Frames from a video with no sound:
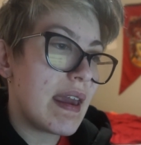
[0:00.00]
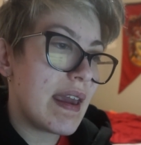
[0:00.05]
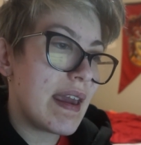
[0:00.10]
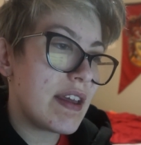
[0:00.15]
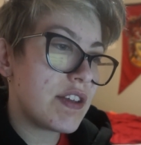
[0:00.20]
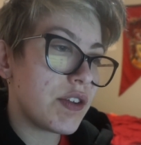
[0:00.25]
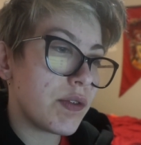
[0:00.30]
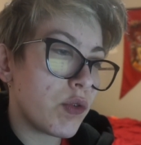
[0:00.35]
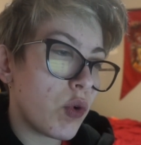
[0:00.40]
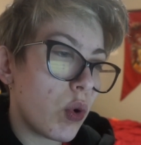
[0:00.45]

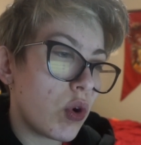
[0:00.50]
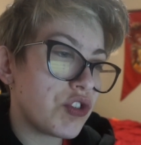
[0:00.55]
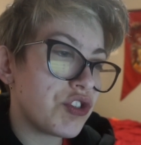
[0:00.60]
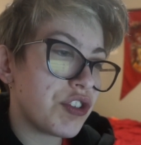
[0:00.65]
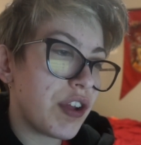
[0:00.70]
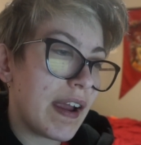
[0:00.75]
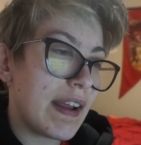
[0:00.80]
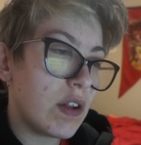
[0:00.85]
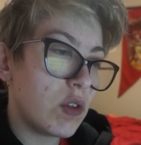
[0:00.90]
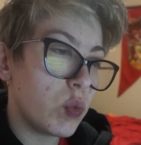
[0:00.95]
is, of course,
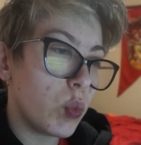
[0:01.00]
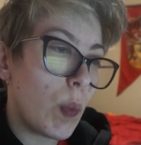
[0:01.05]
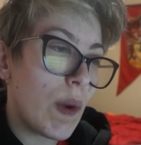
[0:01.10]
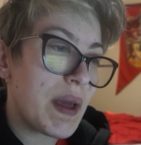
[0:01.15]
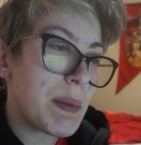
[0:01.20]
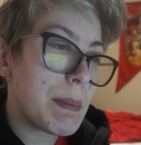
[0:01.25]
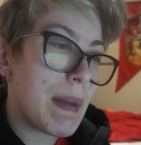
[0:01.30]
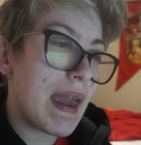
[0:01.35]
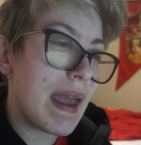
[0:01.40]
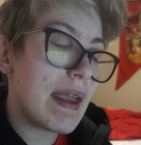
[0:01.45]
titled
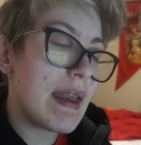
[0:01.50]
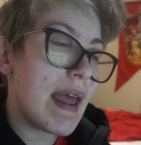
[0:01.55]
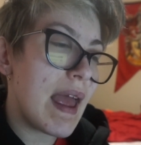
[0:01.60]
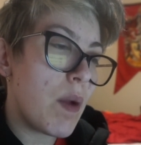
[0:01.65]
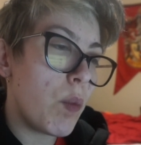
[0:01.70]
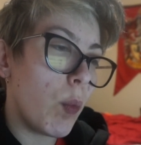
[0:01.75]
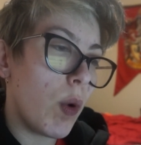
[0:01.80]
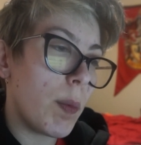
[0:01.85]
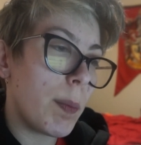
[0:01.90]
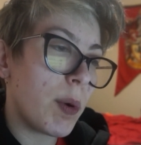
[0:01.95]
Wingman
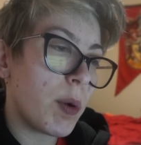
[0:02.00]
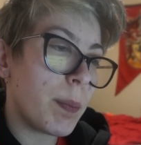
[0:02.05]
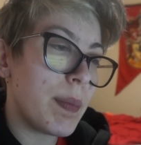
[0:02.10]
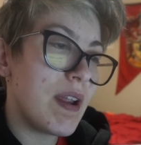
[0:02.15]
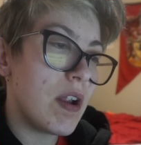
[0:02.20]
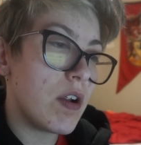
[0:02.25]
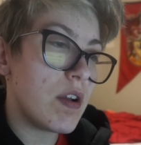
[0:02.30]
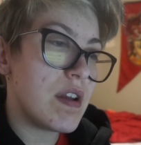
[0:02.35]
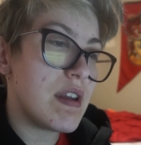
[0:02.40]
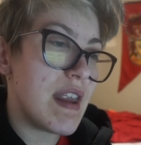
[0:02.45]
and will
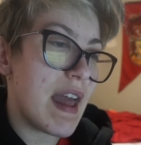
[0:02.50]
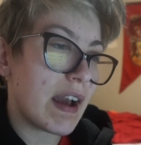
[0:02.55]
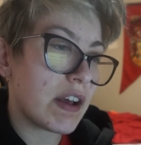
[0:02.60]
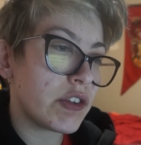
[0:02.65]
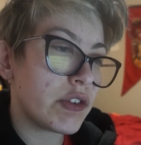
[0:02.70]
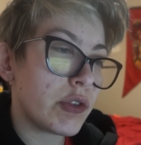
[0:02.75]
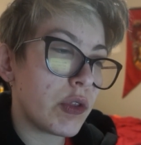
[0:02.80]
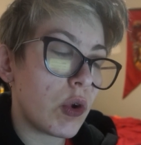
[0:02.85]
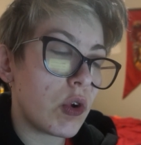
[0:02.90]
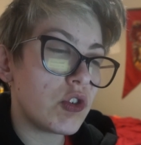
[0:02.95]
premiere
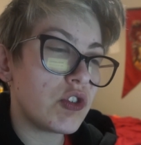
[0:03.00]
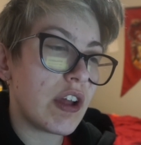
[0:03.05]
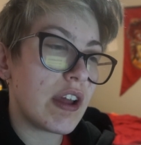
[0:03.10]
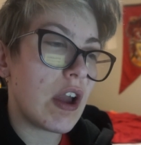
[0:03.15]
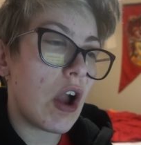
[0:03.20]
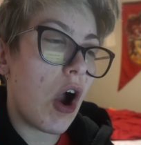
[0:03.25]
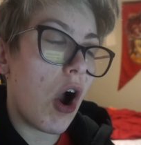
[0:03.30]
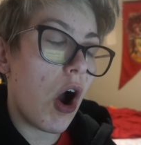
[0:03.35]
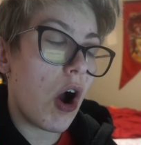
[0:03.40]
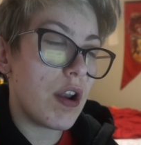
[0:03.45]
next
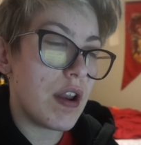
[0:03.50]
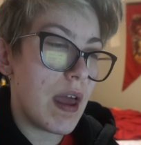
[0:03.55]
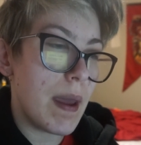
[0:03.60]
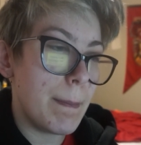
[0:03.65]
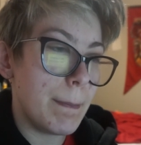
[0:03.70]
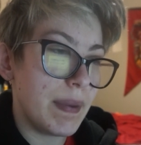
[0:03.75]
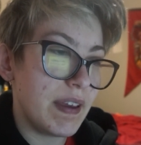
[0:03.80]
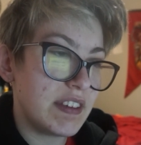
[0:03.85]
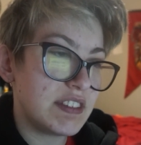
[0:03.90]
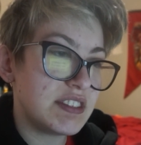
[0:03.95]
Thursday on
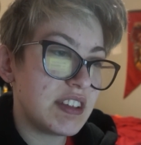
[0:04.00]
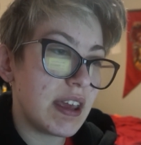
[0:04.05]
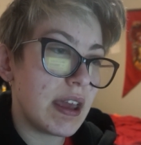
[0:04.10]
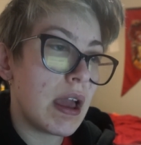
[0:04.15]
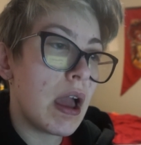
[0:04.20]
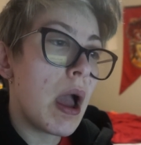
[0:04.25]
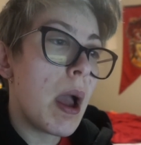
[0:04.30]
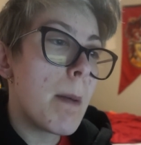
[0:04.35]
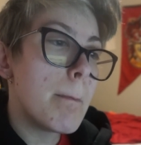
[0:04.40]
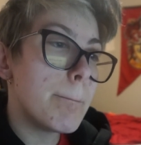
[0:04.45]
NBC.